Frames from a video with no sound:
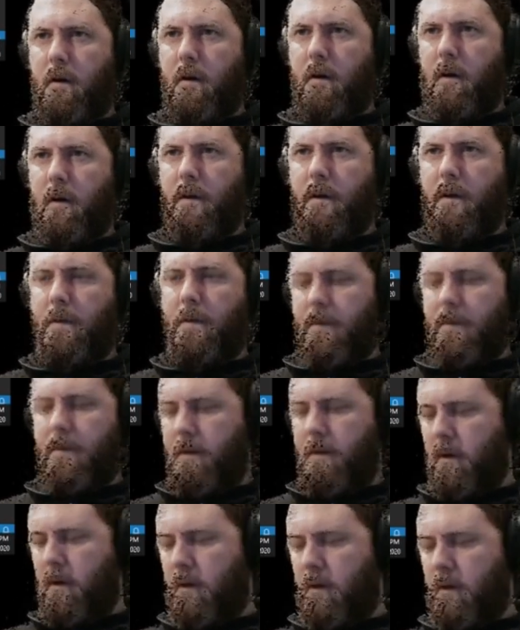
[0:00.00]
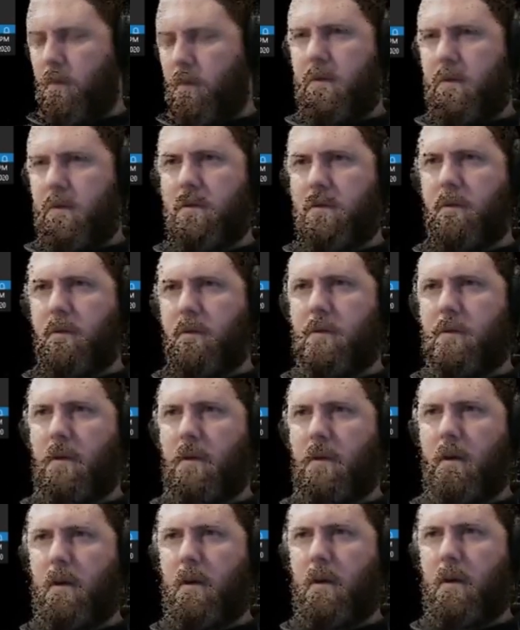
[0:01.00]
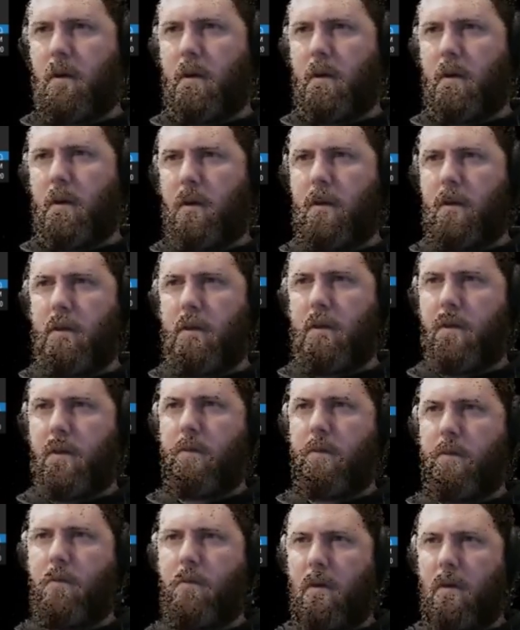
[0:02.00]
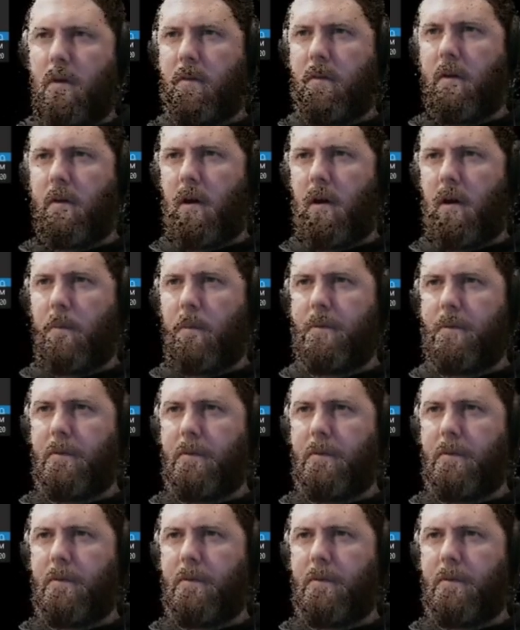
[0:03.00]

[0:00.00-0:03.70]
I think we should take 3 types.